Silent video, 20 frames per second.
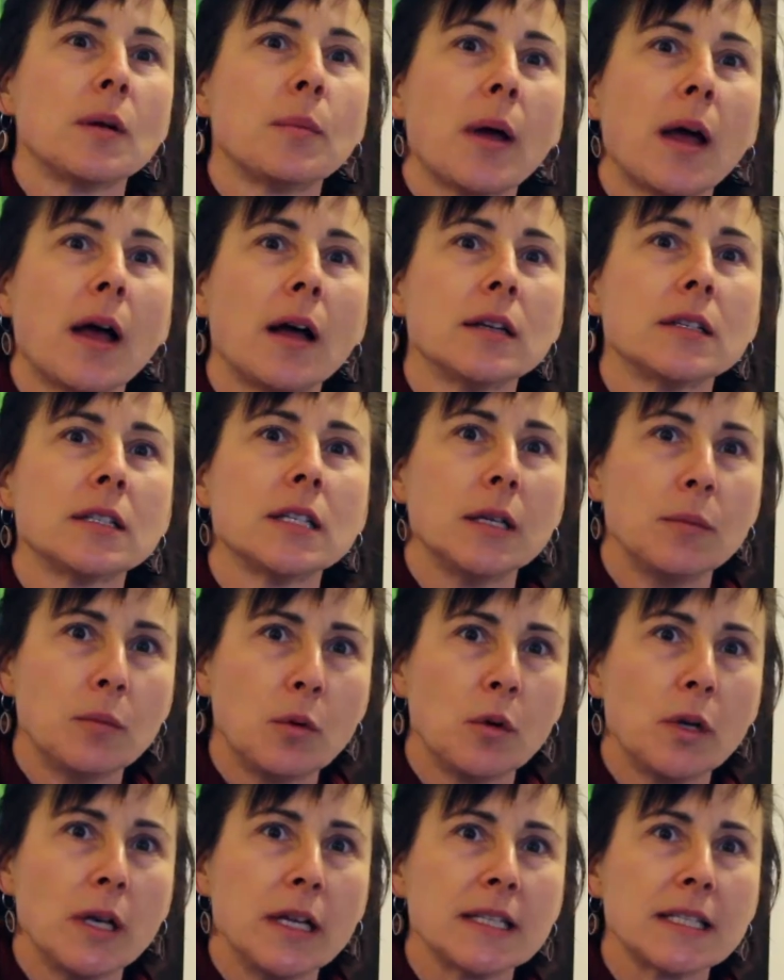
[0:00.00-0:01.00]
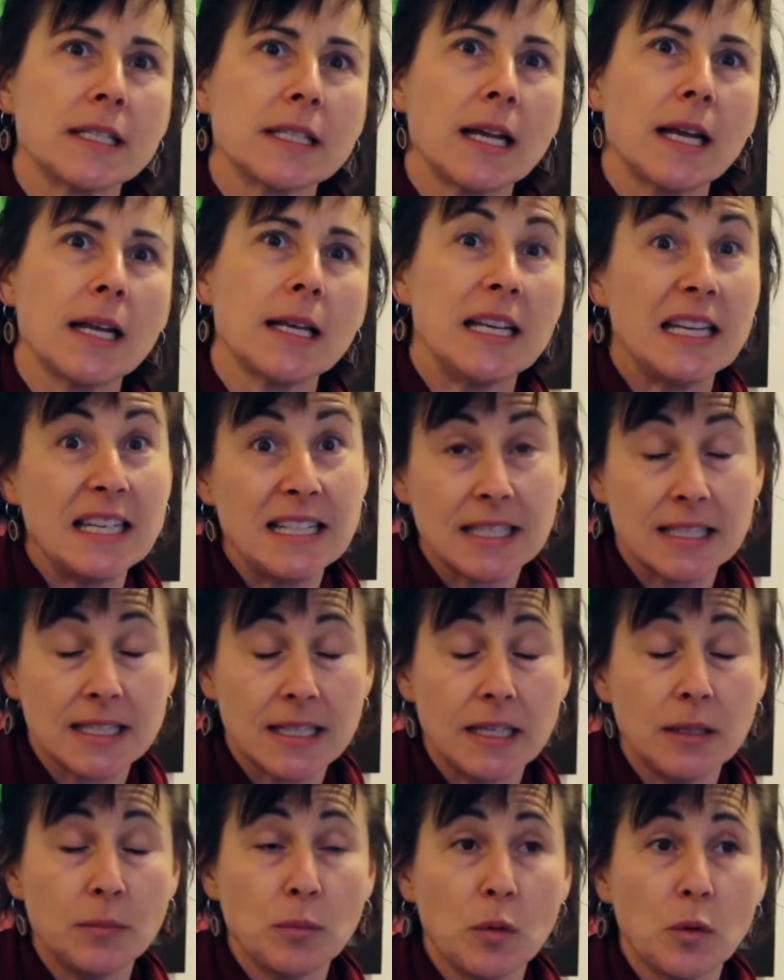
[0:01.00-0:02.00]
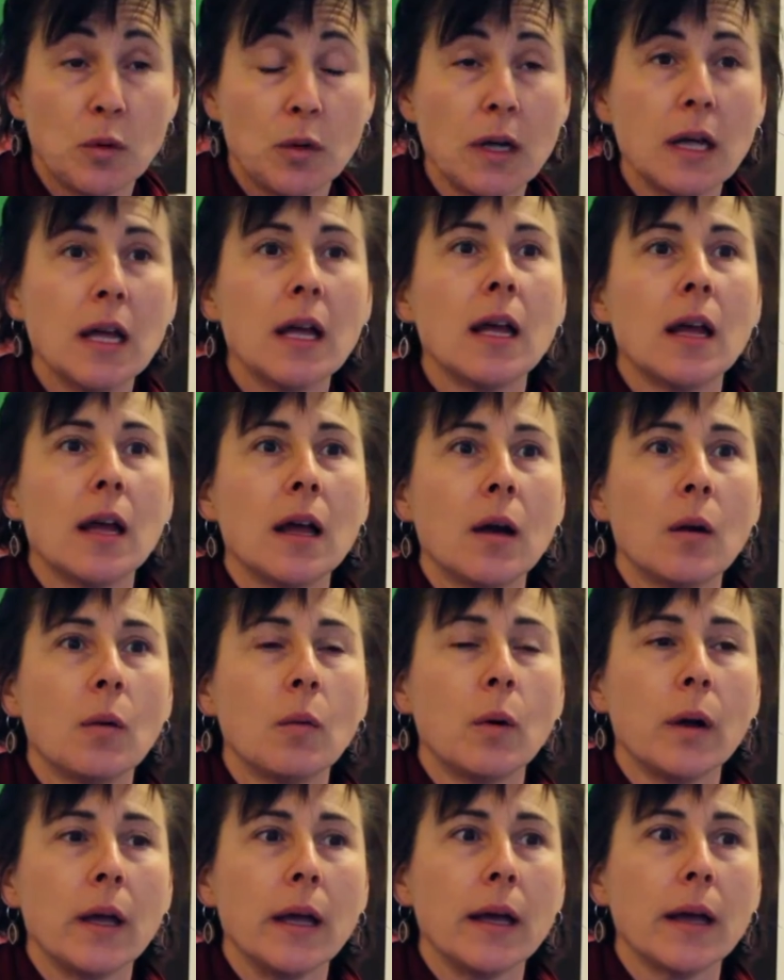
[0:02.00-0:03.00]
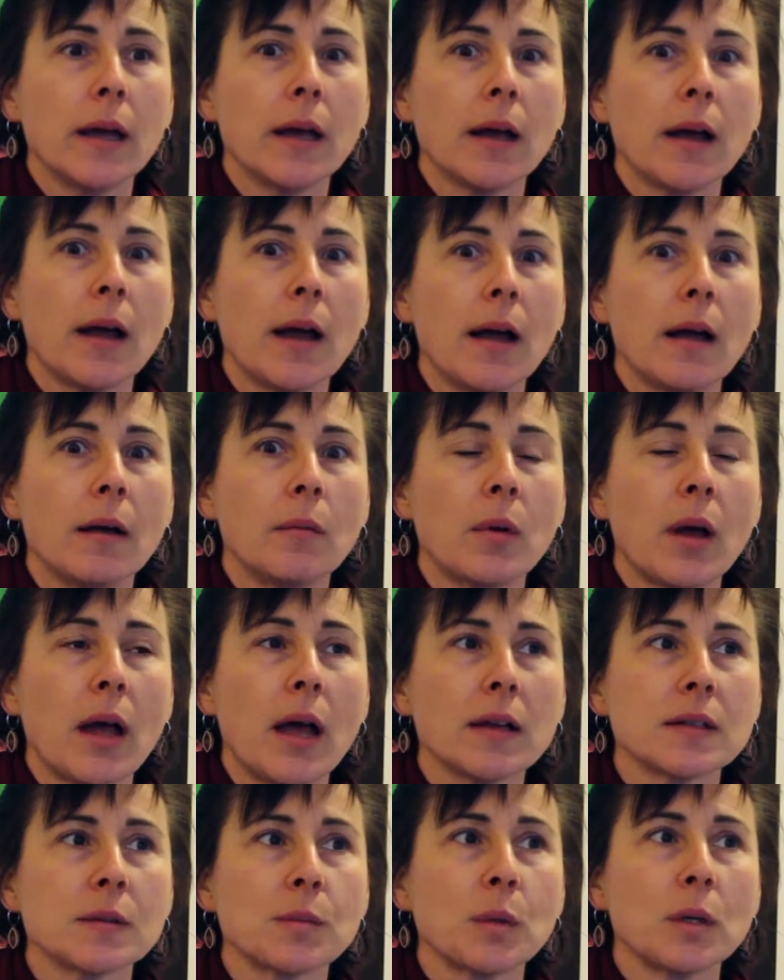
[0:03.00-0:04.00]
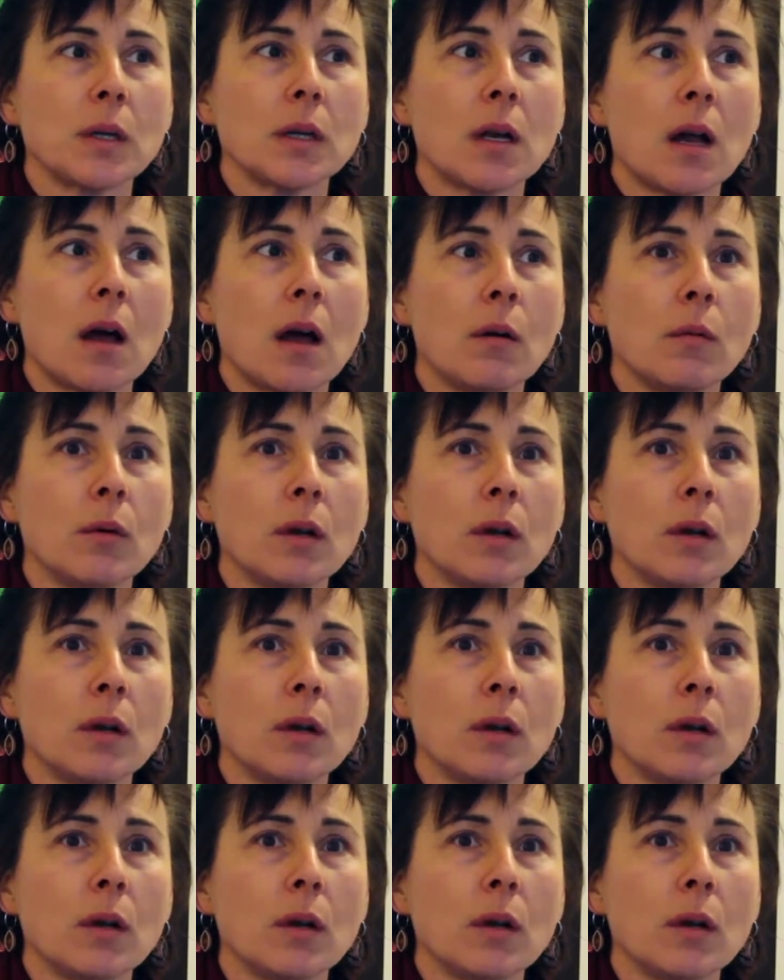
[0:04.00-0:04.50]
about Timor-Leste, East Timor, where my husband and I